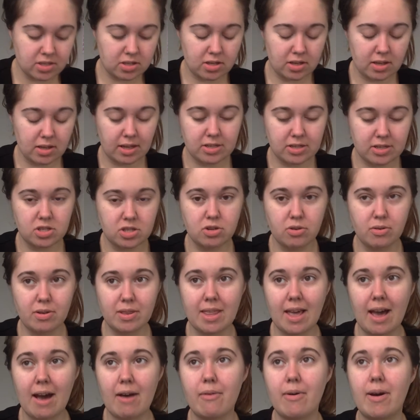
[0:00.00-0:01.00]
Let's do it
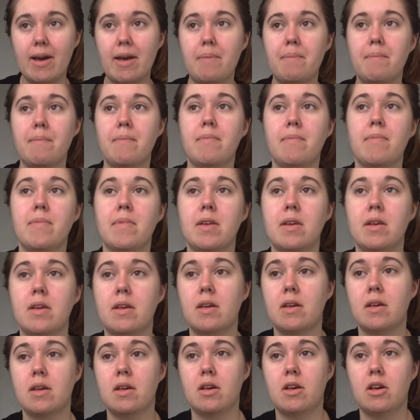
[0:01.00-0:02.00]
that way.
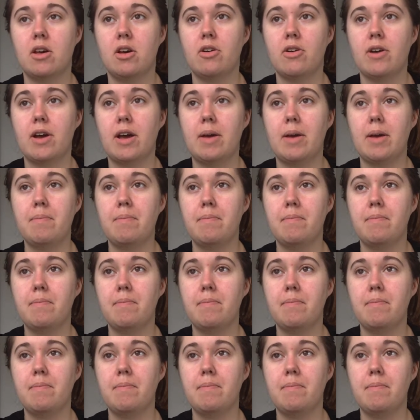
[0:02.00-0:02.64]
Okay?